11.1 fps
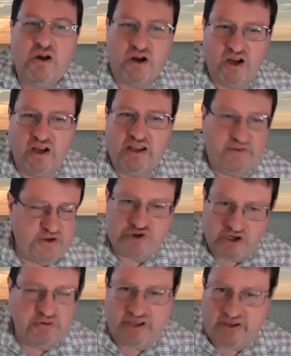If they're
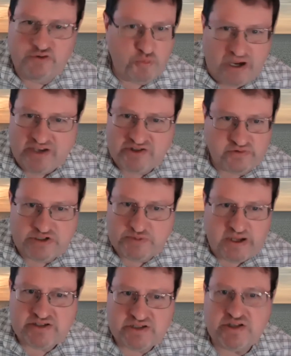generally giving you positive
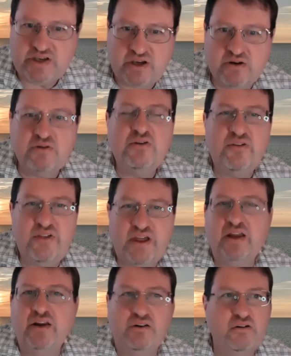responses here,
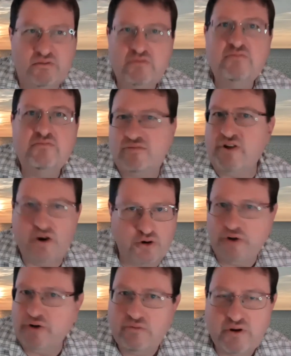then they're
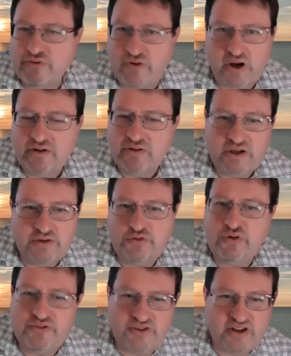good. They're fine. If
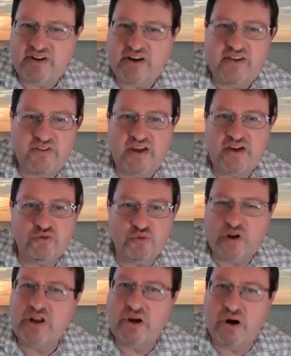you sense anything is
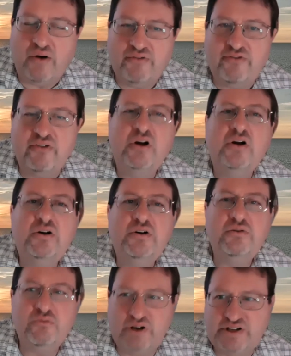really off,
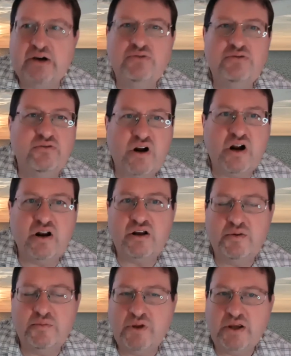reach out to Veronica
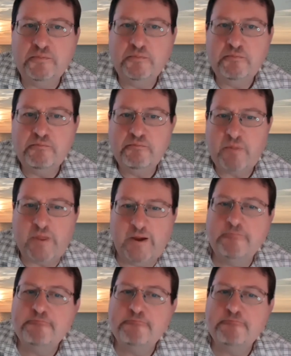and me. Okay.